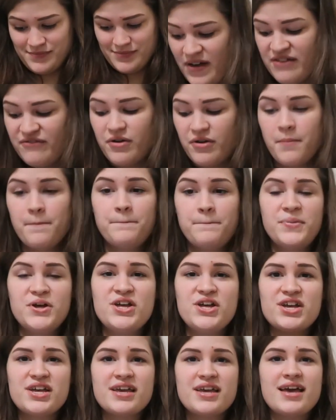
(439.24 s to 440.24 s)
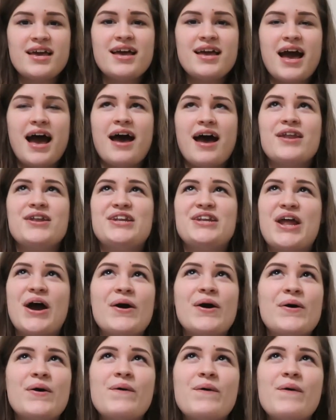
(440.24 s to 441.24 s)
favorite book i
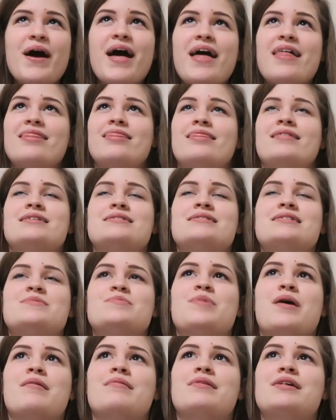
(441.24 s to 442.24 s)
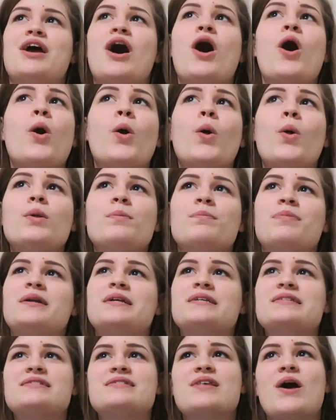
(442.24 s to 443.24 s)
know this is probably old but
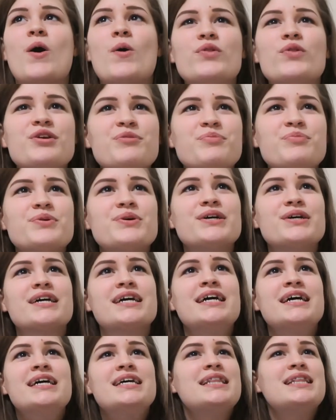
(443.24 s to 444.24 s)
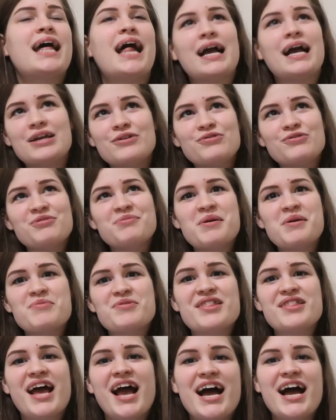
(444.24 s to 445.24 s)
it's the only book that i can
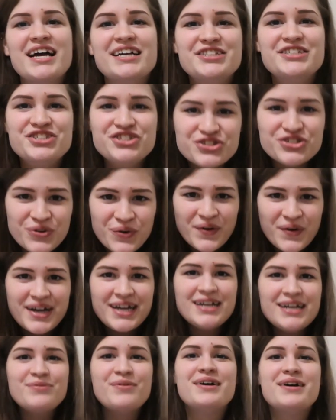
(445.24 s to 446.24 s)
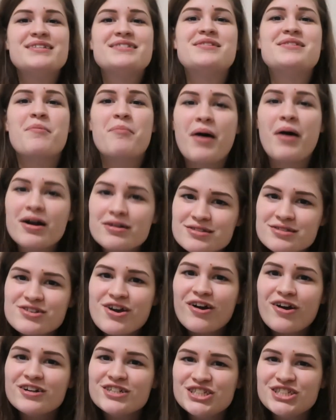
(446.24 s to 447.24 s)
remember that i enjoyed was the
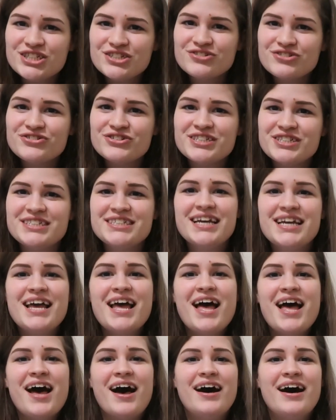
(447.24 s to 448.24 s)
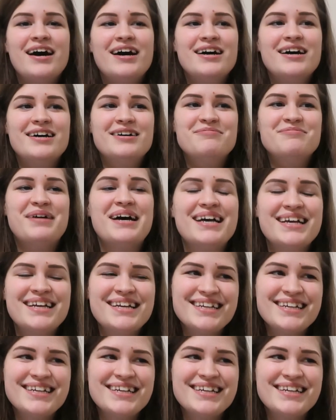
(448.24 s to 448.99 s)
boxcar children um